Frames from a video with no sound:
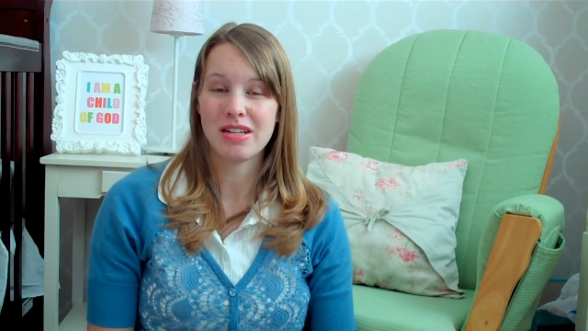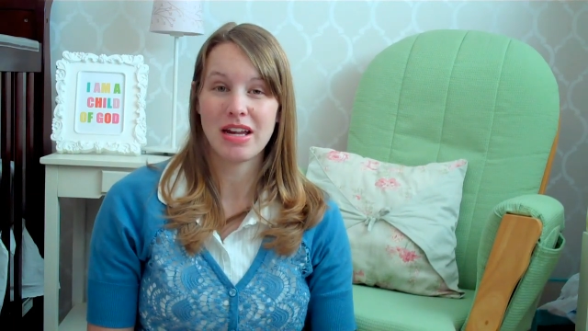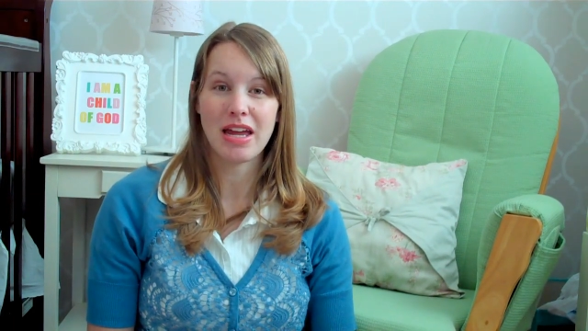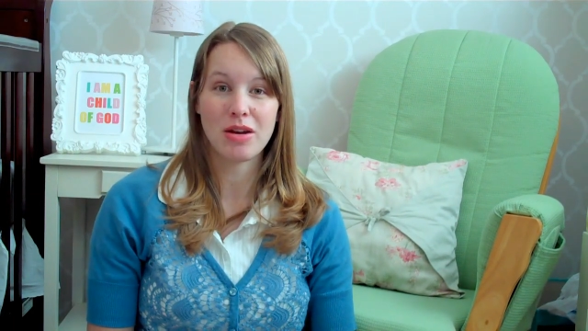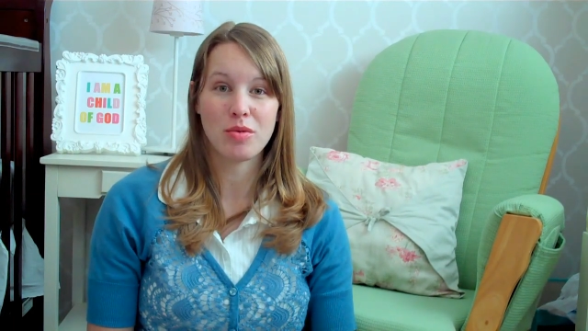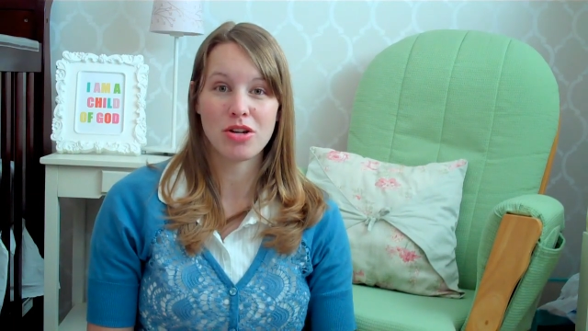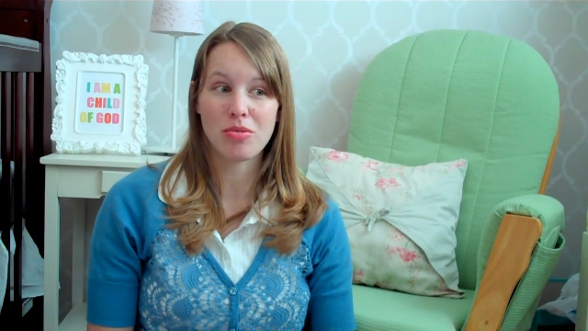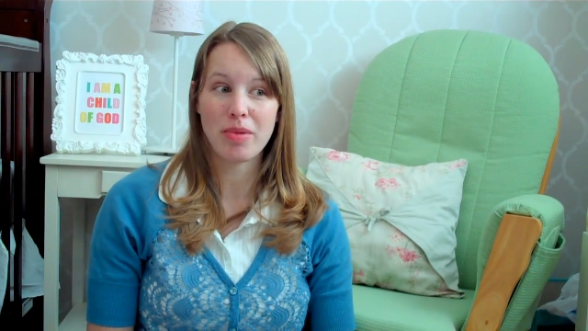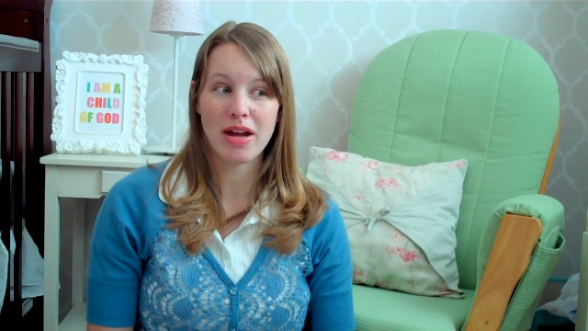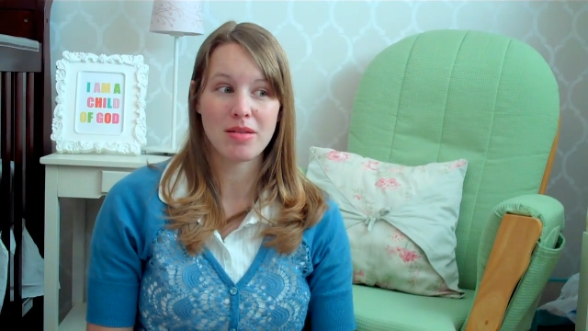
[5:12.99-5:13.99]
And again, we
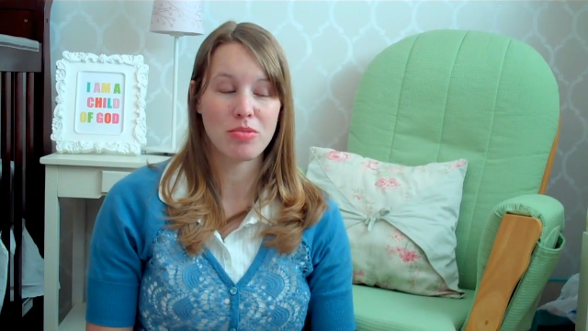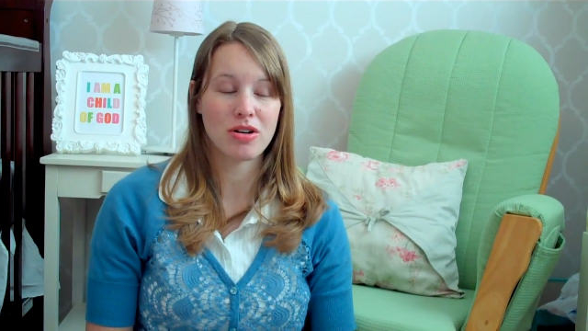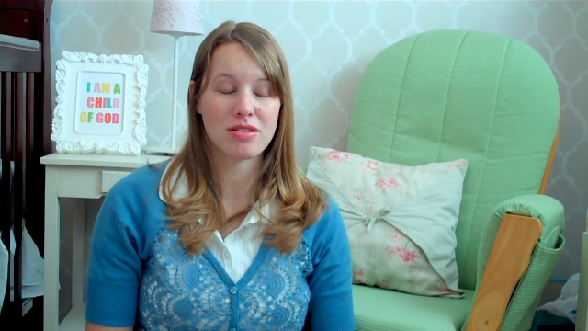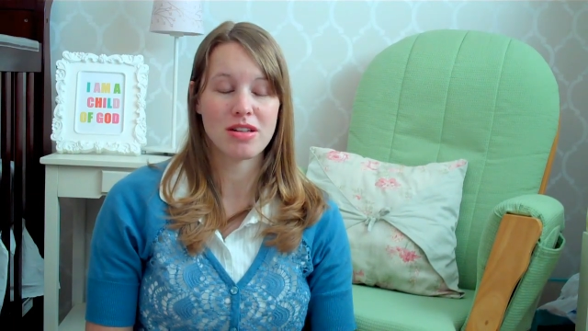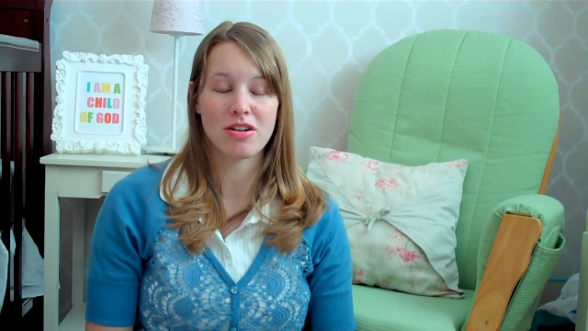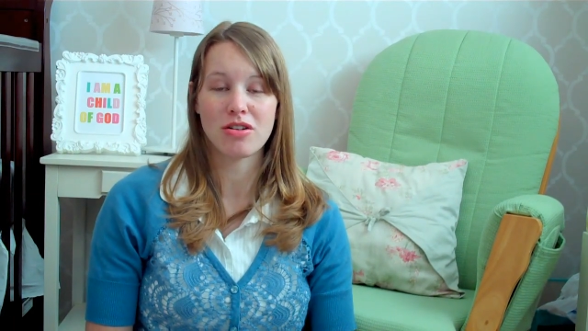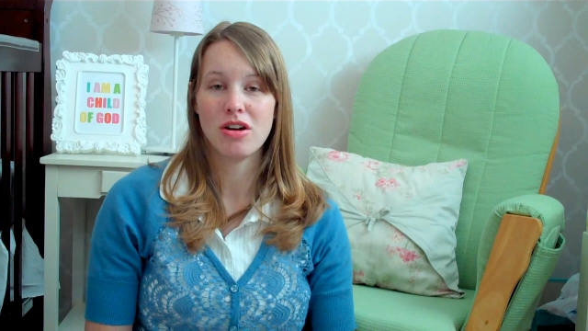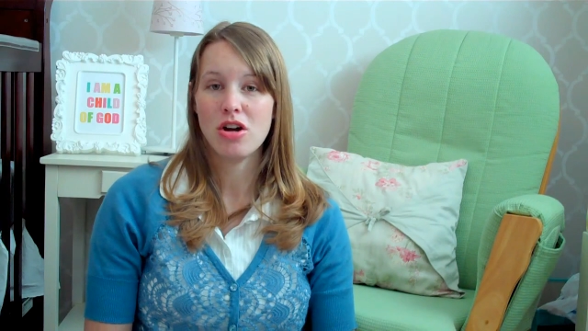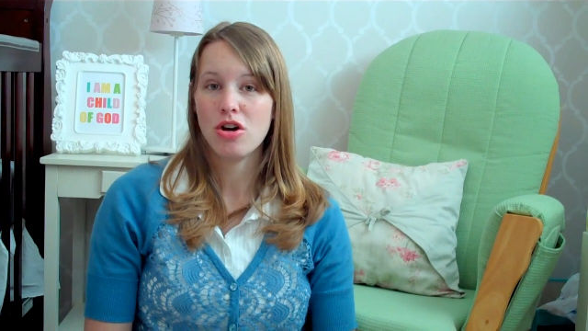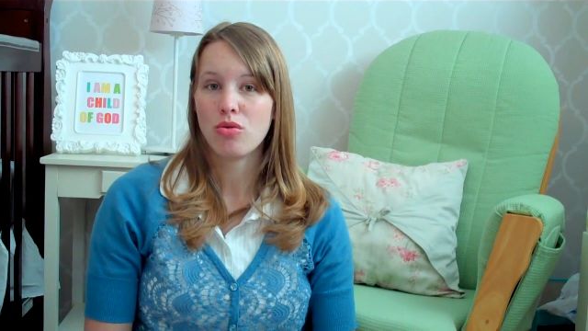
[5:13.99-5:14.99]
don't buy books that are
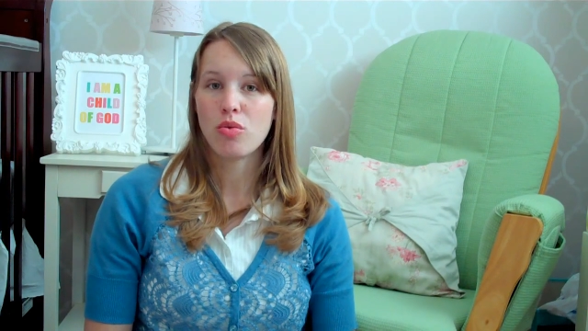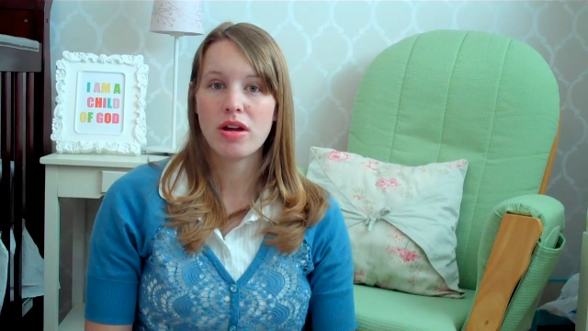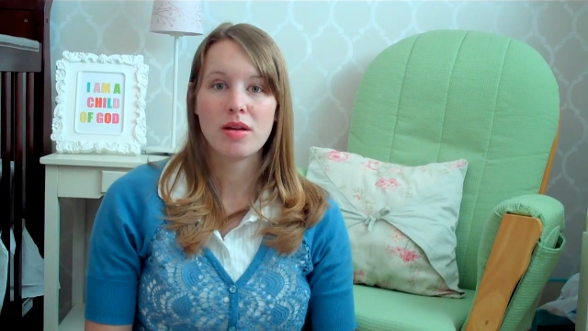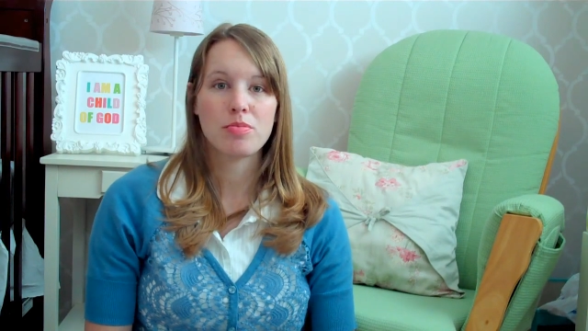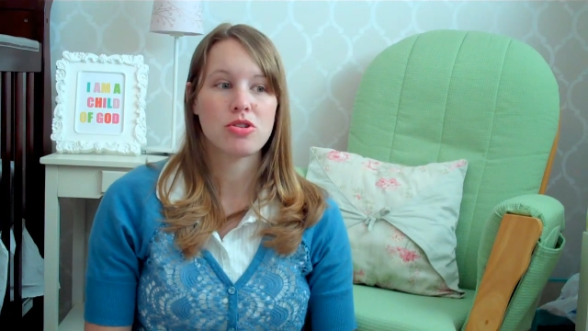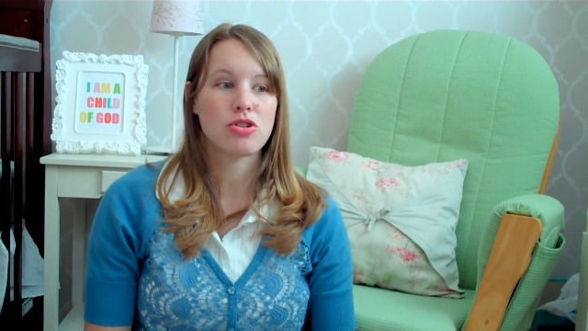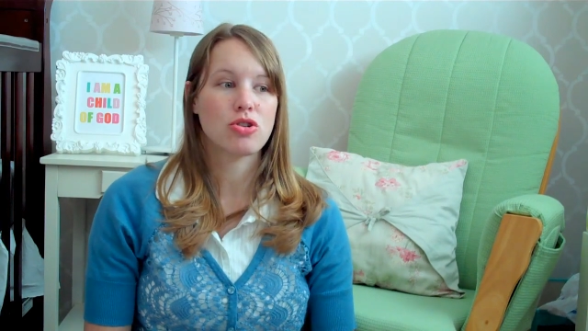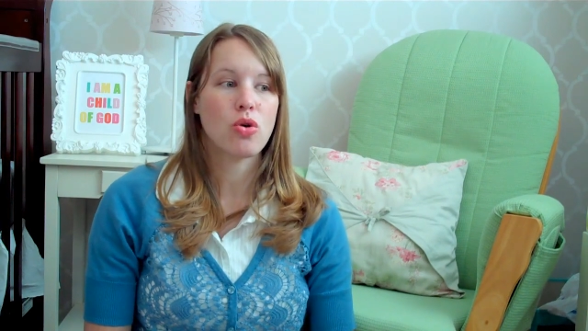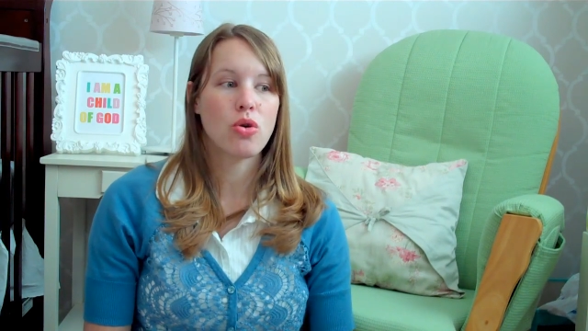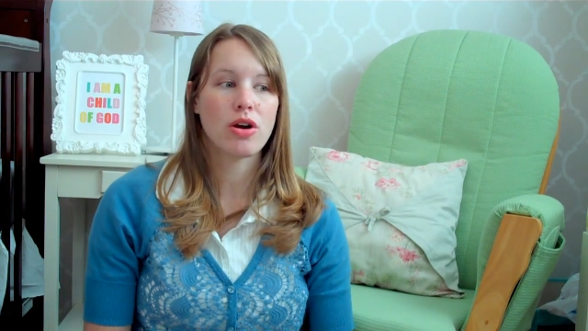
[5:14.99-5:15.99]
ripped or
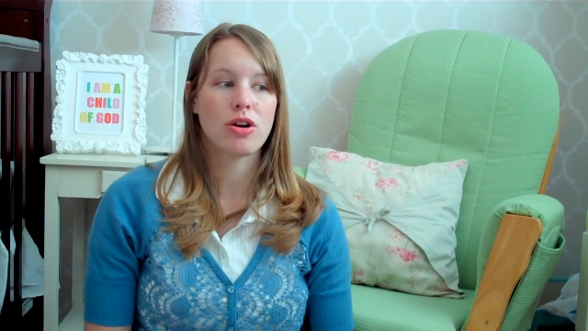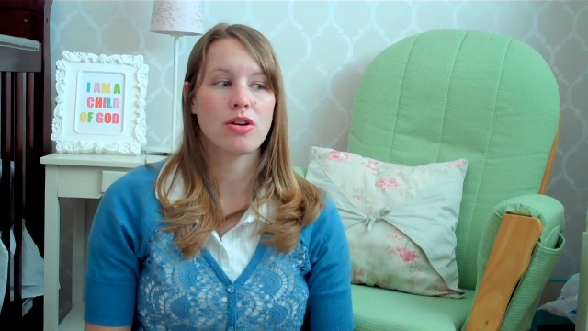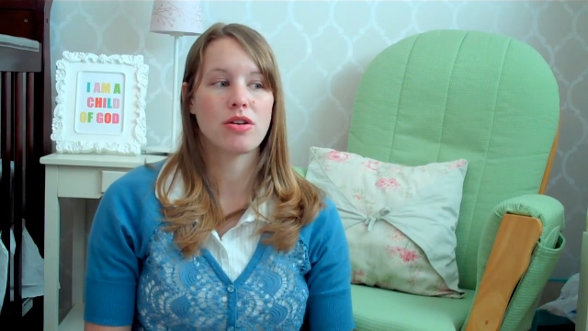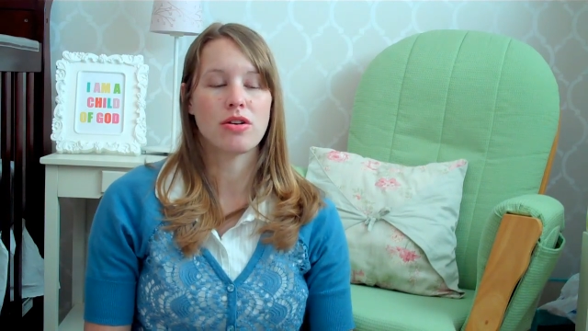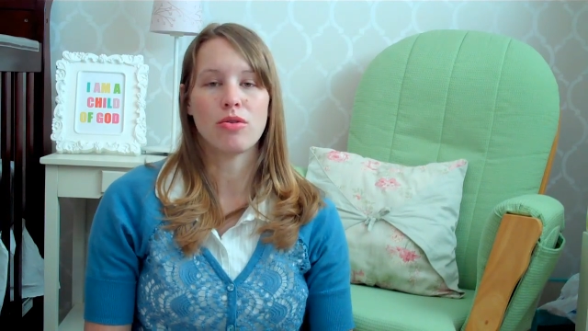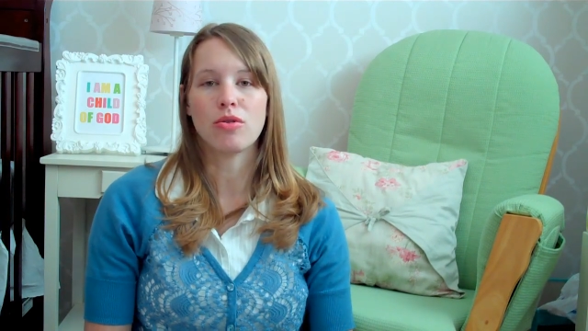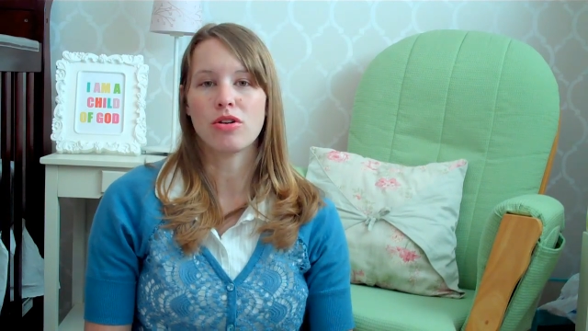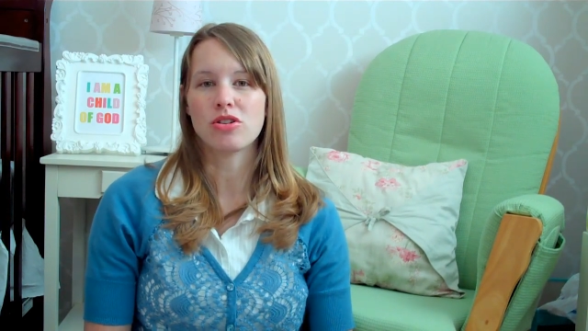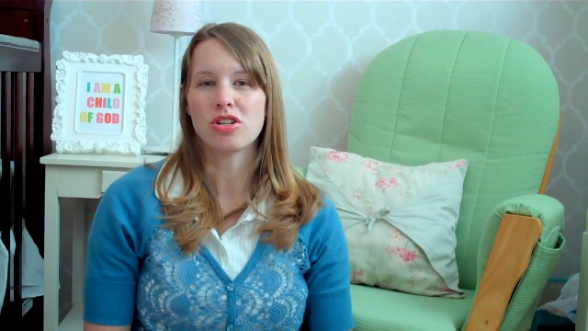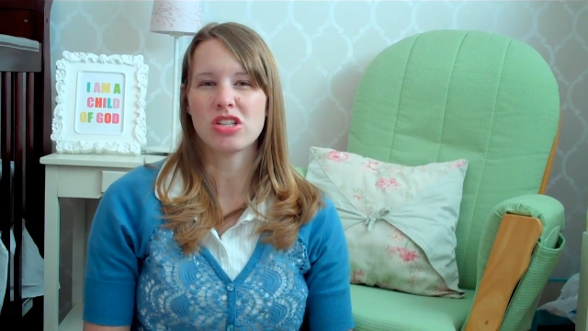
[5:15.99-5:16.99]
torn
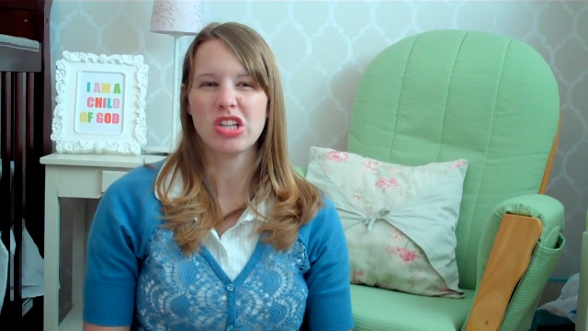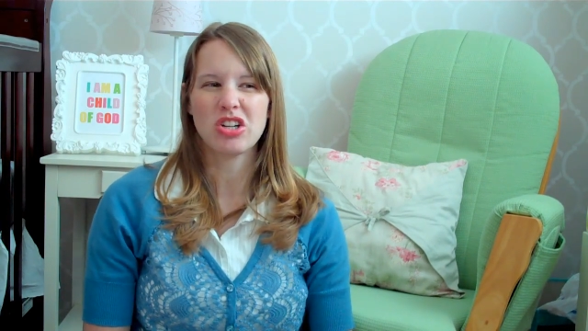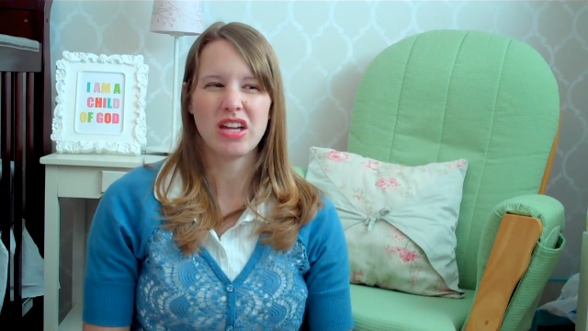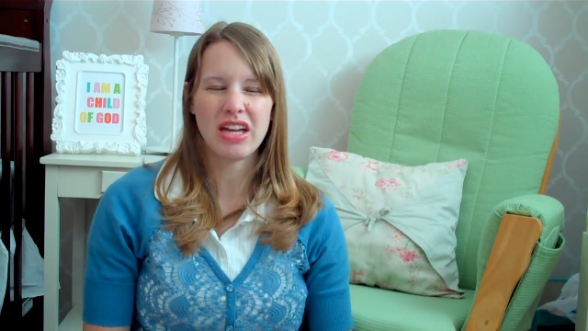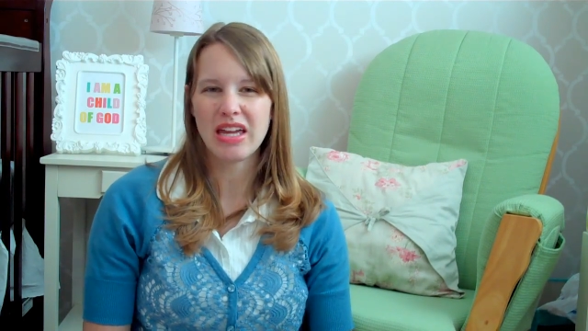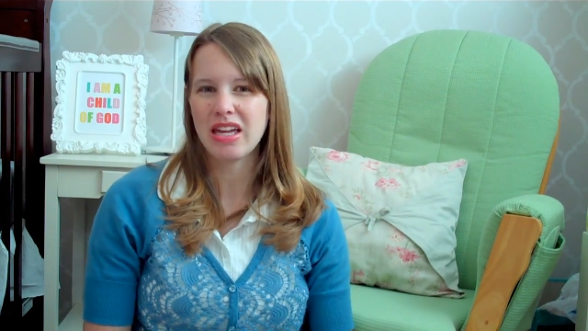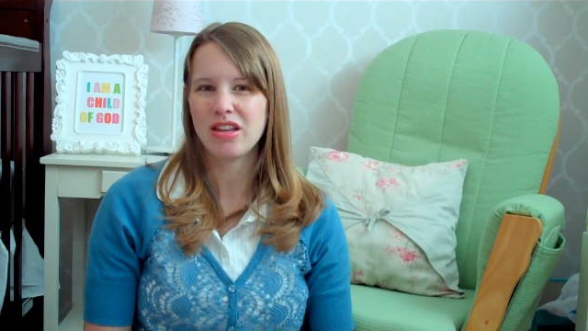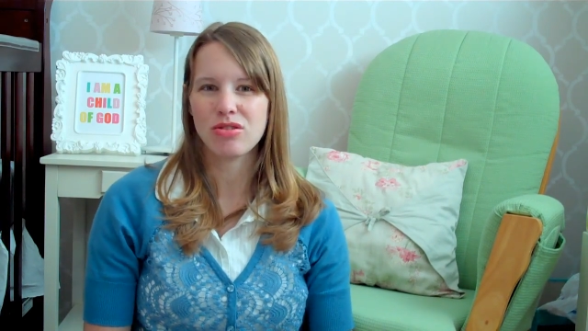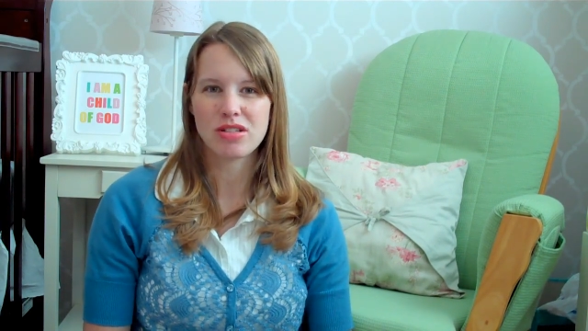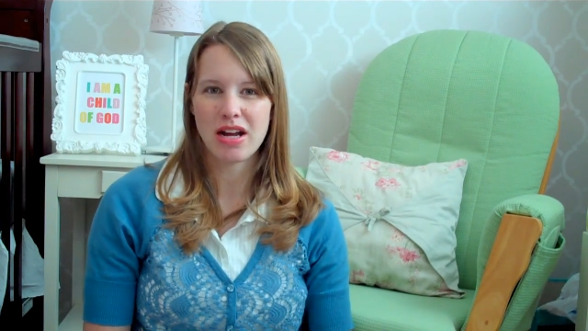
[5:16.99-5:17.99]
or just look icky,
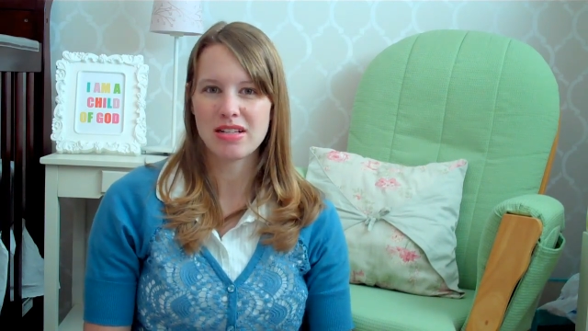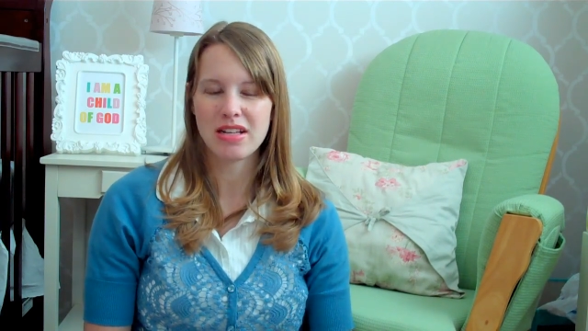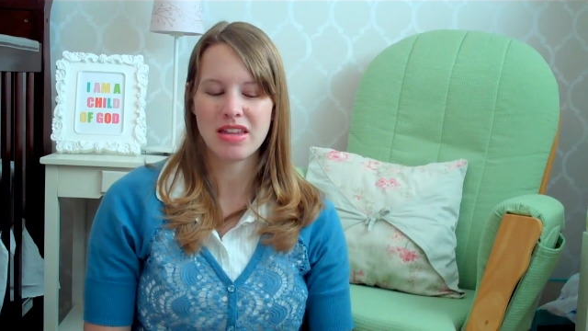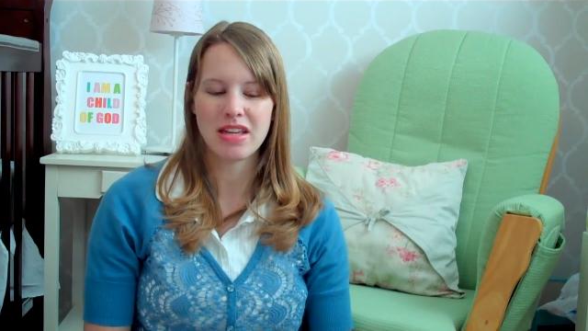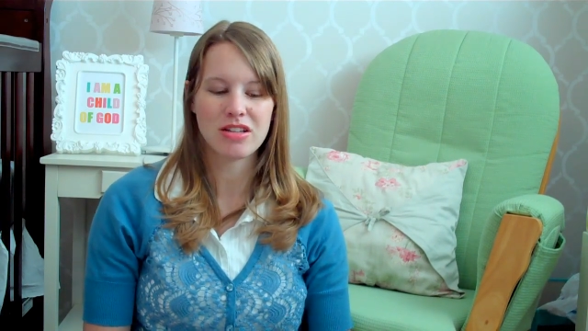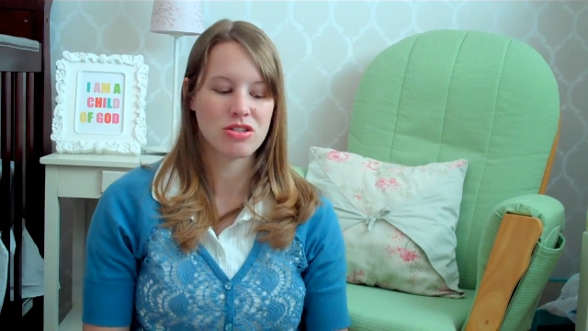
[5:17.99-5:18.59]
those kinds of things.